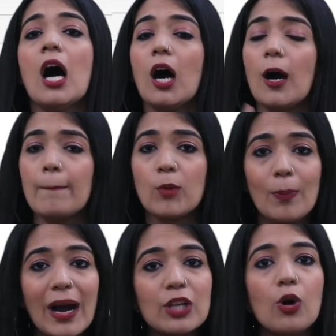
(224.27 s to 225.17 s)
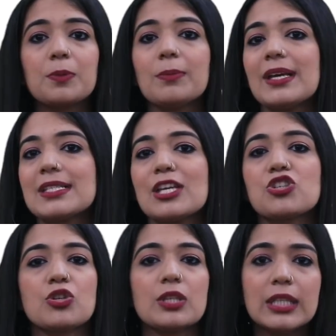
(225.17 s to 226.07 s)
mobile
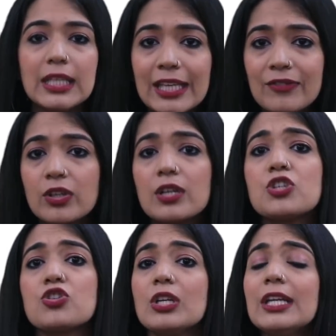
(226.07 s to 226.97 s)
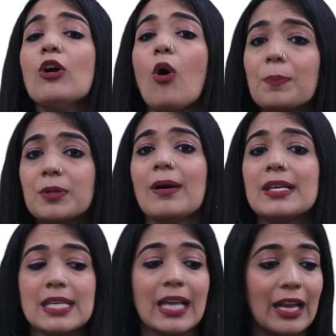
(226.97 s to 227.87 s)
optimization, keywords, really
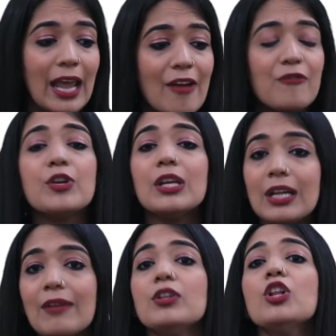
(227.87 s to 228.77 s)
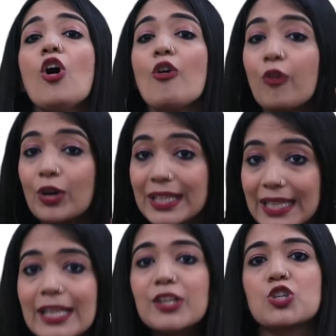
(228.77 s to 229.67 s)
optimizing at every level for
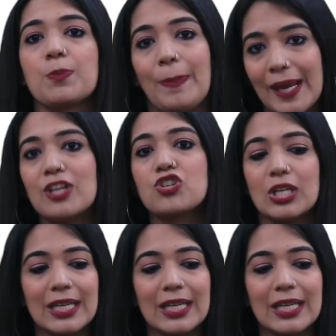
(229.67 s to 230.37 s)
each page,